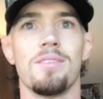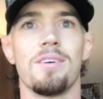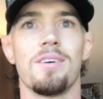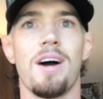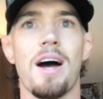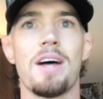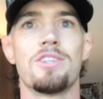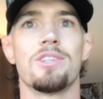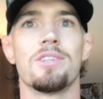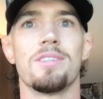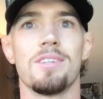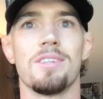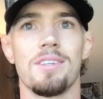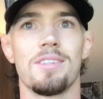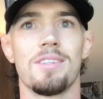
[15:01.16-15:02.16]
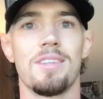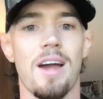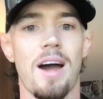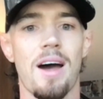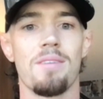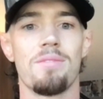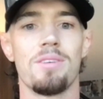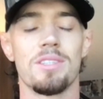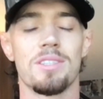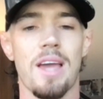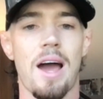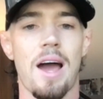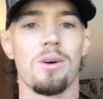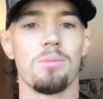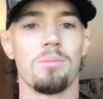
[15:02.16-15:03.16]
legend, a guy of his
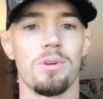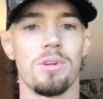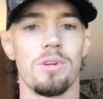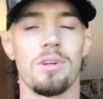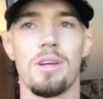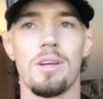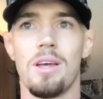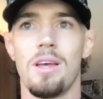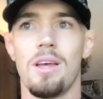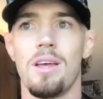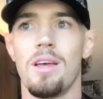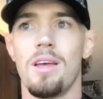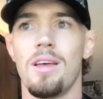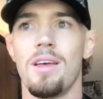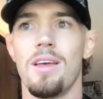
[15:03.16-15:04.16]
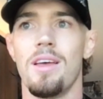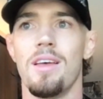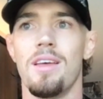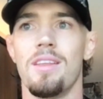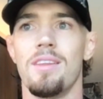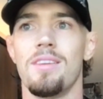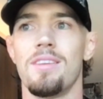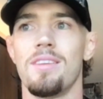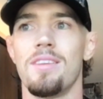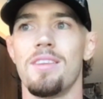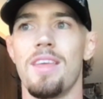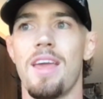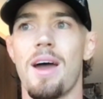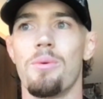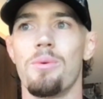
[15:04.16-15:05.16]
caliber. And
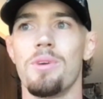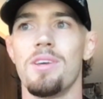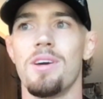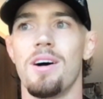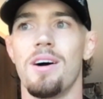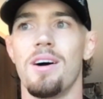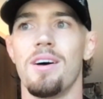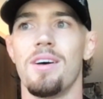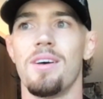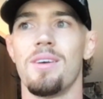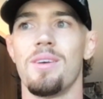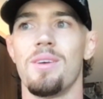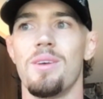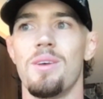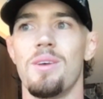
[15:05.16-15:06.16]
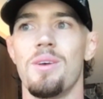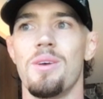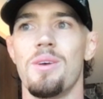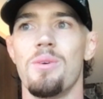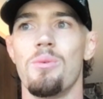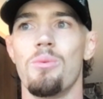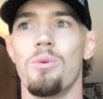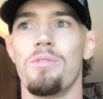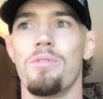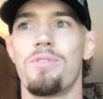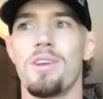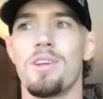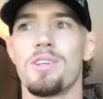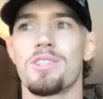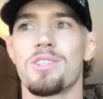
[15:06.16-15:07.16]
yeah, we
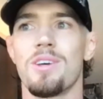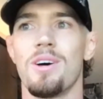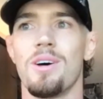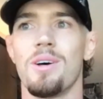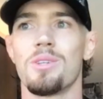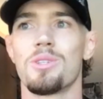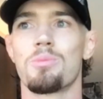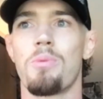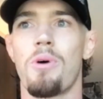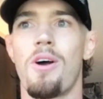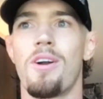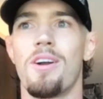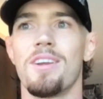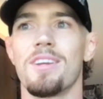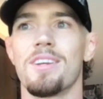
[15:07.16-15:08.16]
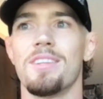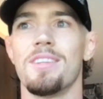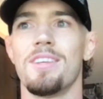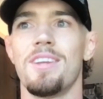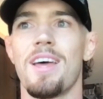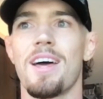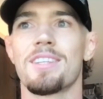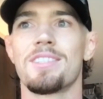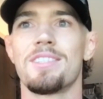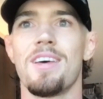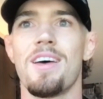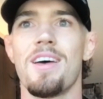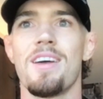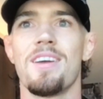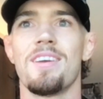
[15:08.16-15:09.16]
finished sparring, and the next
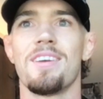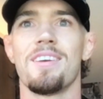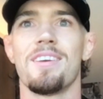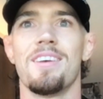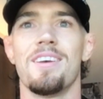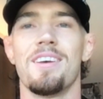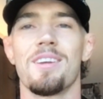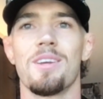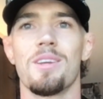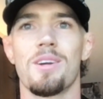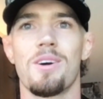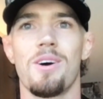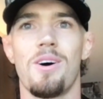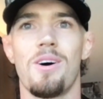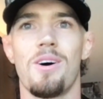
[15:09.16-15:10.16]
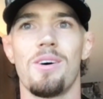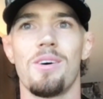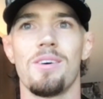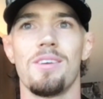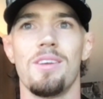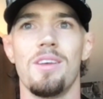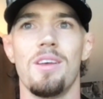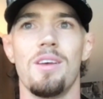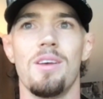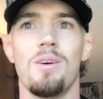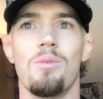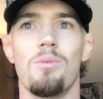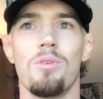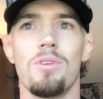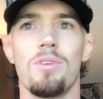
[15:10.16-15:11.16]
day you get a call.
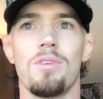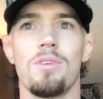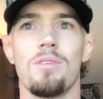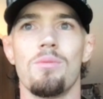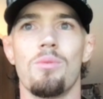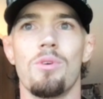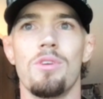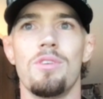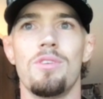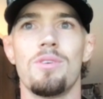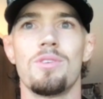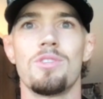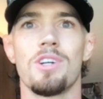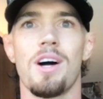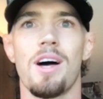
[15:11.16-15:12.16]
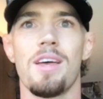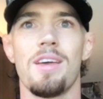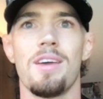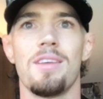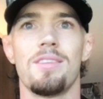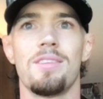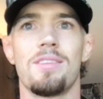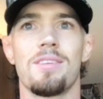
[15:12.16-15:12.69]
What are you doing July 8th?